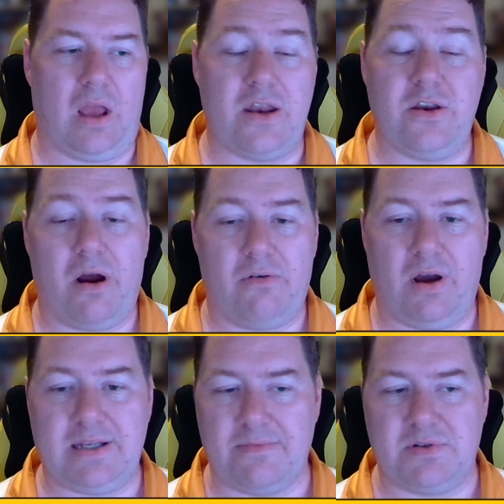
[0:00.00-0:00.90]
And you are
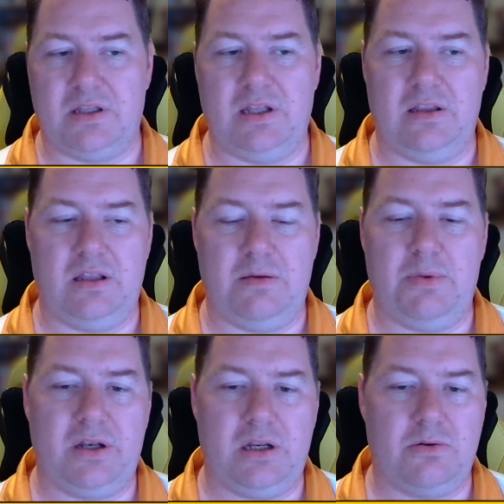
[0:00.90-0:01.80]
right, Tabs. The
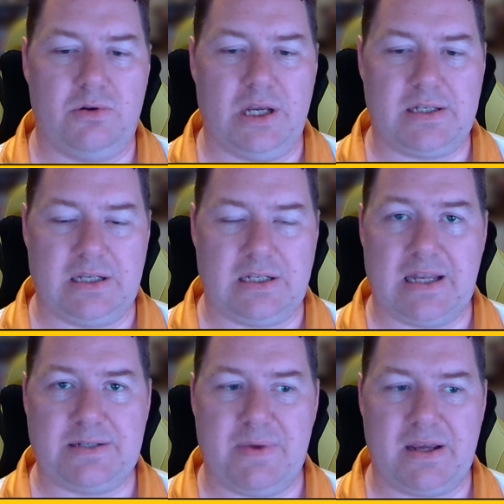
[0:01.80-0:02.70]
ability to adjust things
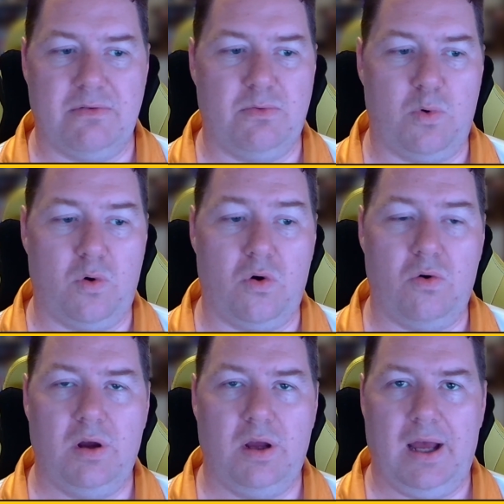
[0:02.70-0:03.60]
does make it
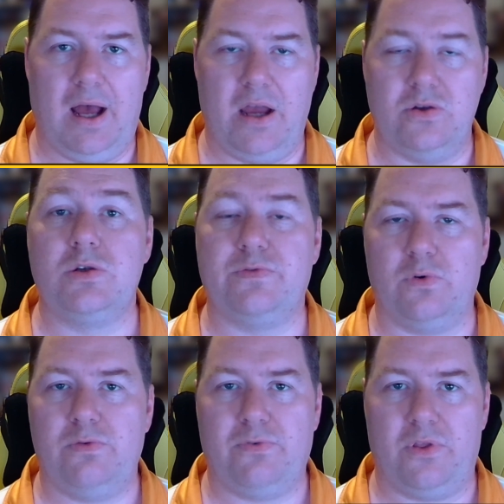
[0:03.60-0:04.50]
more
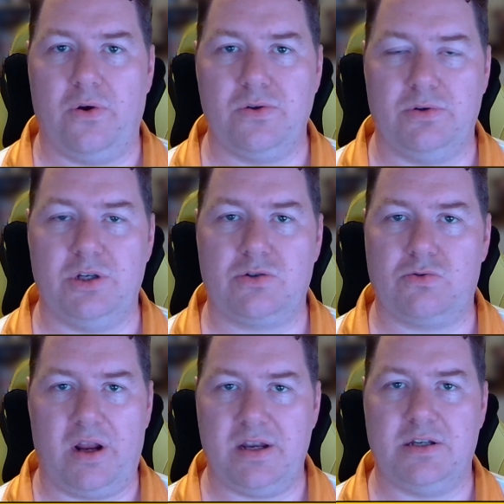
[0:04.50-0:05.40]
useful for those who are just
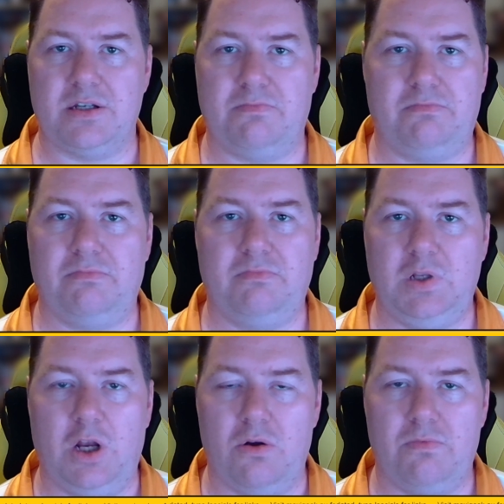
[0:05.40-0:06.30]
trying to
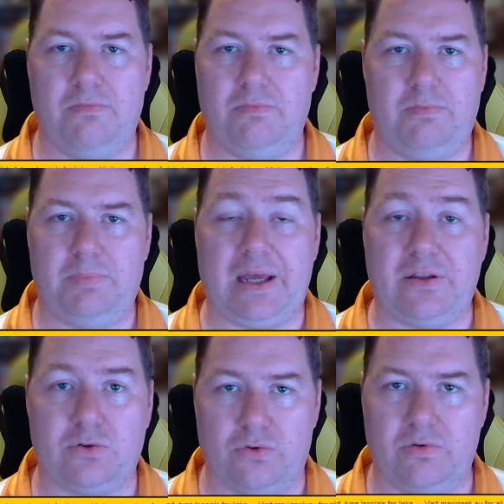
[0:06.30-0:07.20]
play
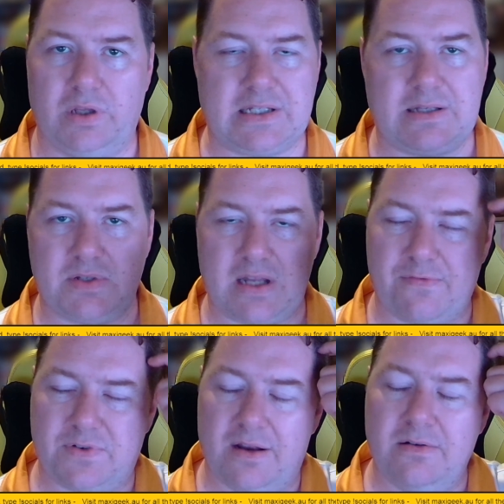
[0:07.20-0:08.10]
through and get some
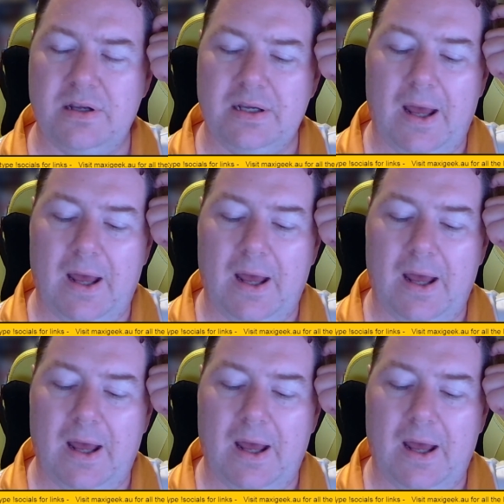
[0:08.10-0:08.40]
stuff done.